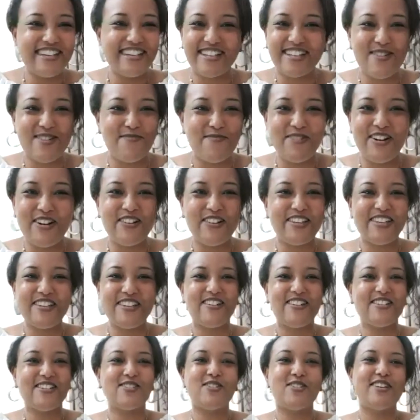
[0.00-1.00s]
about? He
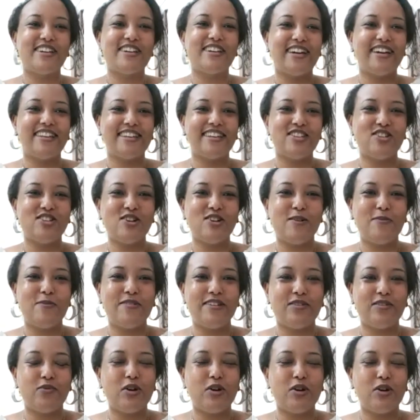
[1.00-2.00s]
goes, oh, you got the job.
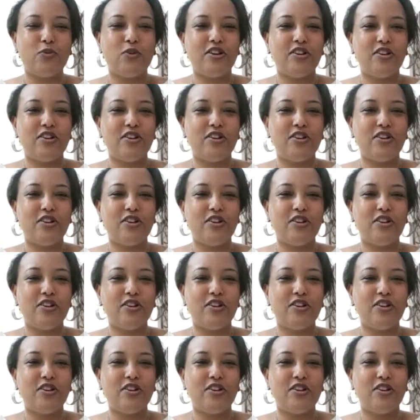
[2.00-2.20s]
Where were